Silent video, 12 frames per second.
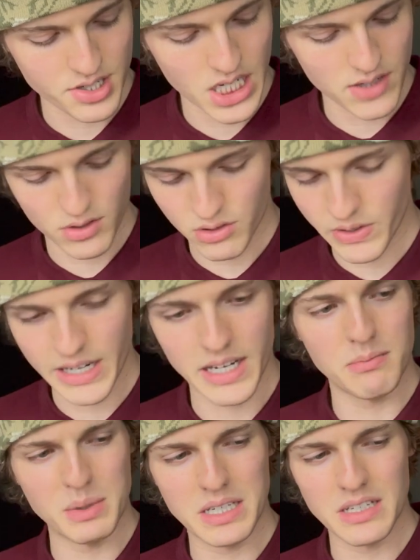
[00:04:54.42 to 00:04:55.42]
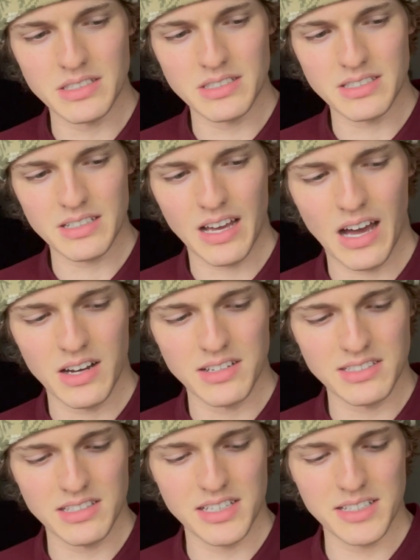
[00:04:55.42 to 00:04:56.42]
never read it because
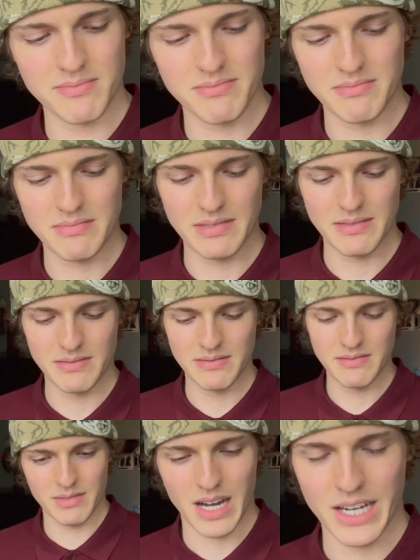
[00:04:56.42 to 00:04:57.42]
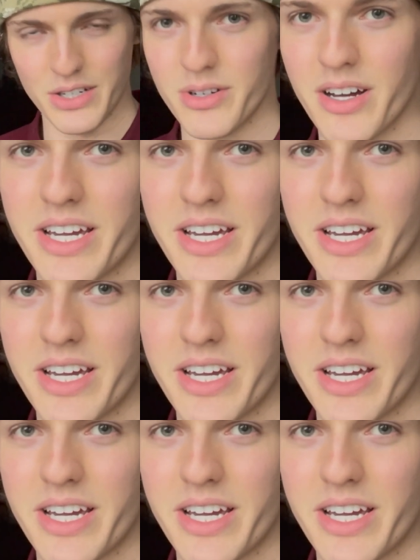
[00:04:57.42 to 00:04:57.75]
honestly, I do not